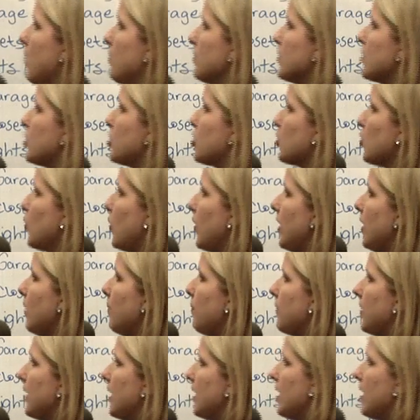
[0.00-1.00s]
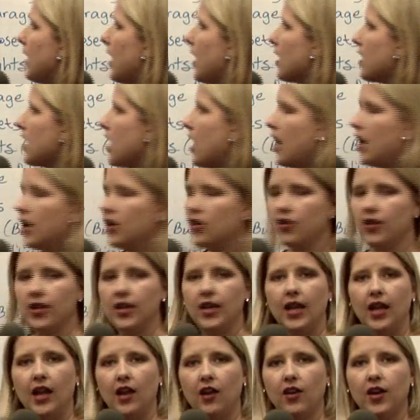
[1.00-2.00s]
Sweep the concrete
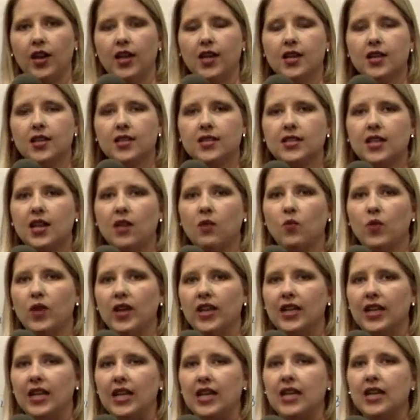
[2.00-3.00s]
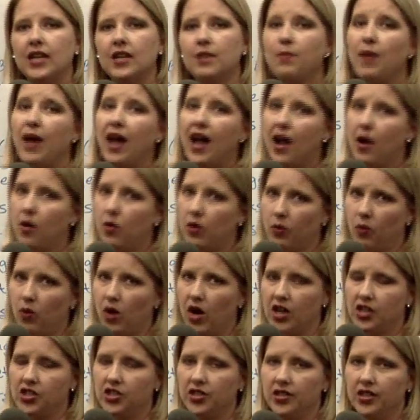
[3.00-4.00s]
areas, and when needed, power
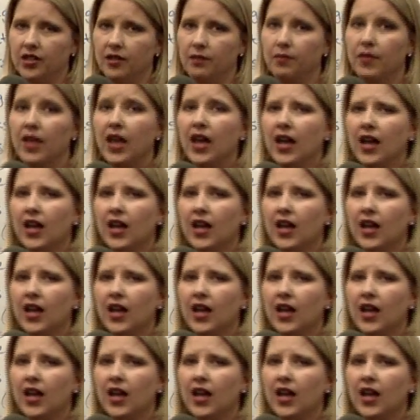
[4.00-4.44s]
wash them.